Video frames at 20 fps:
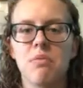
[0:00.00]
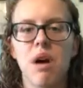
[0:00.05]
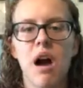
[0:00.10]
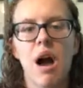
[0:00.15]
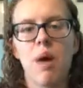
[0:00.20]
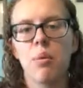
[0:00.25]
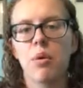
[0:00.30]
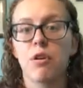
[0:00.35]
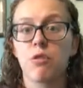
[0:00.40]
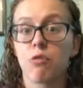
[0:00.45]

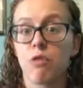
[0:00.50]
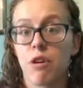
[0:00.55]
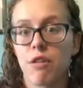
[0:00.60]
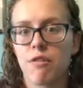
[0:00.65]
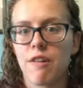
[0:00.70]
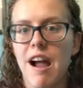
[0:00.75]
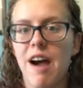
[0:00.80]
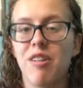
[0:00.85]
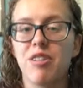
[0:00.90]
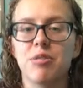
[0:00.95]
I want to run
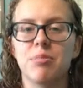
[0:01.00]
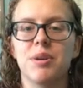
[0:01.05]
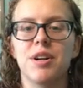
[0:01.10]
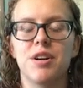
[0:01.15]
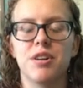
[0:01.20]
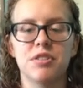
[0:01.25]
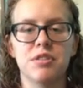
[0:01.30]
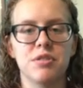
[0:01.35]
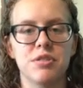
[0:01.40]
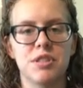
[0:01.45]
around but
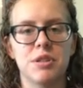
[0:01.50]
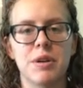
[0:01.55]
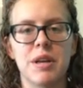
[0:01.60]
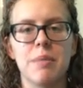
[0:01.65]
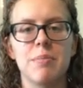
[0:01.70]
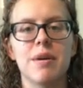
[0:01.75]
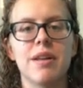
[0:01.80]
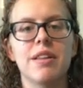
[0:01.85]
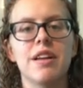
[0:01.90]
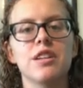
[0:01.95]
also still
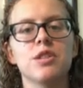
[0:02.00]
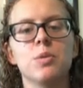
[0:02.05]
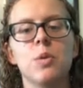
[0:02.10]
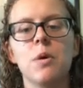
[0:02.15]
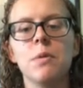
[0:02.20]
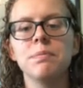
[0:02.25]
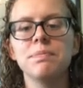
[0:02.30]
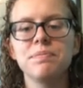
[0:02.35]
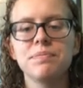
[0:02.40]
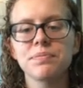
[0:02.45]
keep my legs
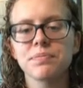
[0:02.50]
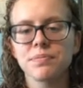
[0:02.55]
warm.